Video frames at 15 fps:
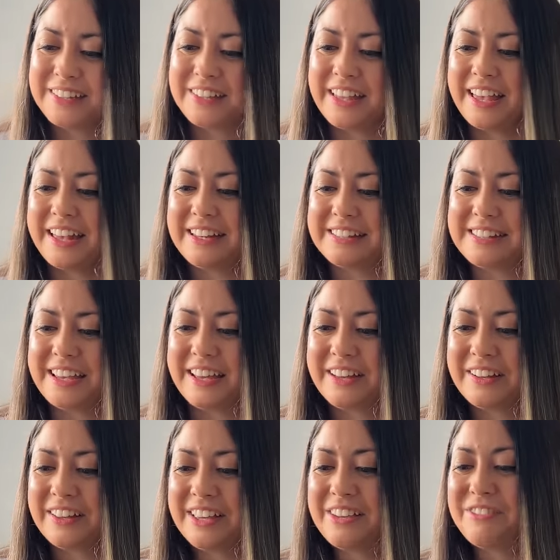And uh,
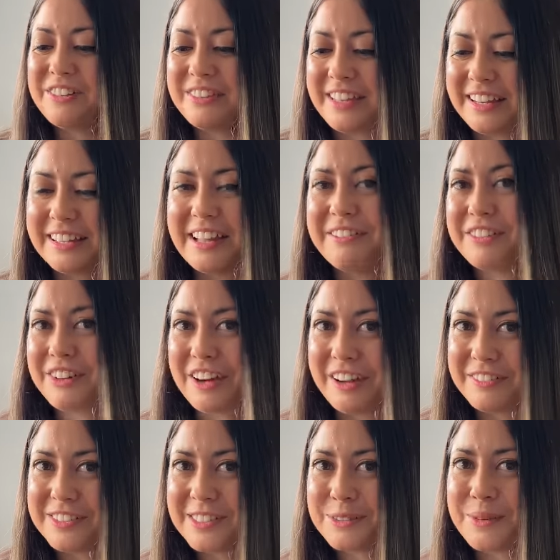given that
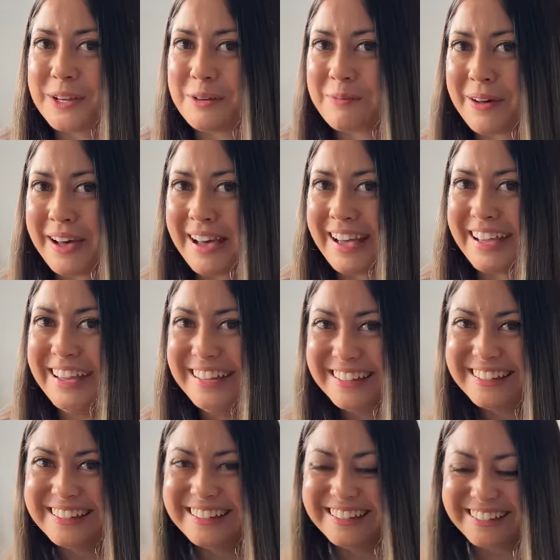Lovecrafts is where you buy
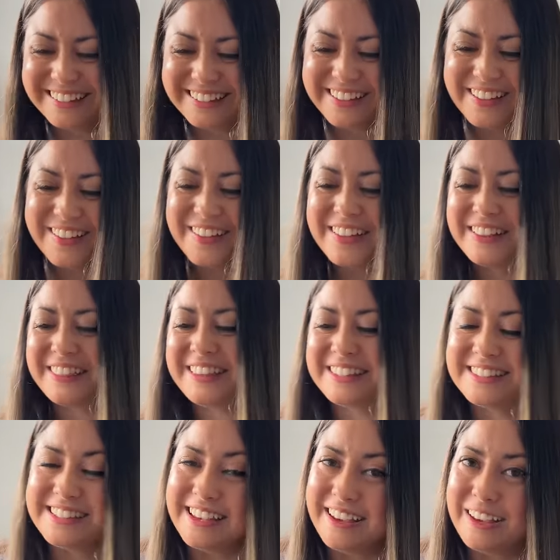
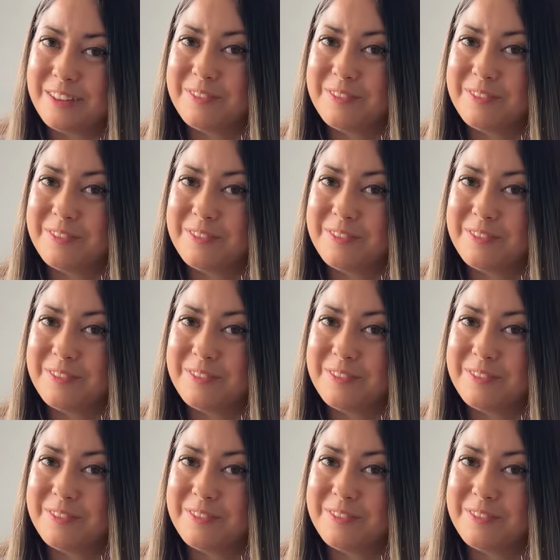this yarn,